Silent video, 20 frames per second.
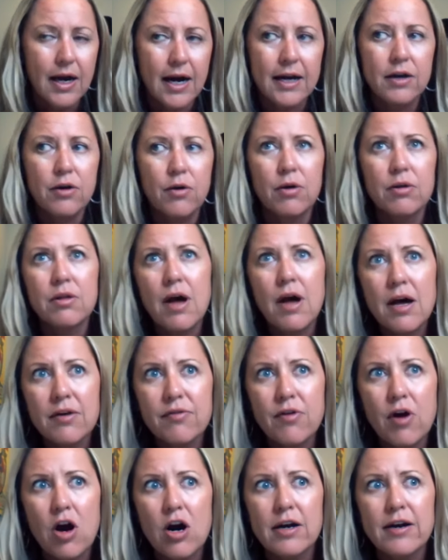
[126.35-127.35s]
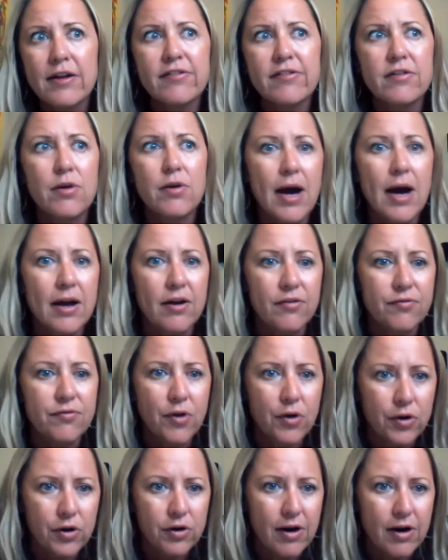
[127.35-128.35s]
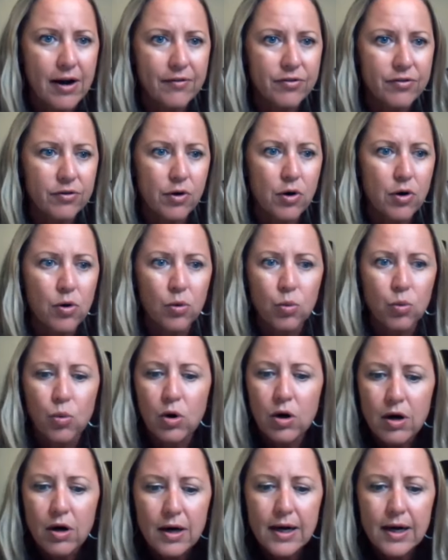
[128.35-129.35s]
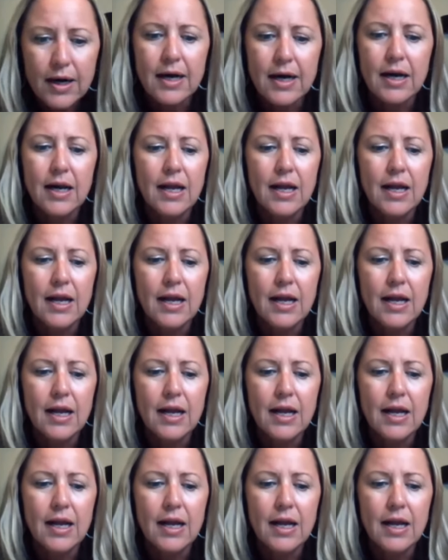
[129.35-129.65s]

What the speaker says: I know a lot of artists know how to photograph their own work.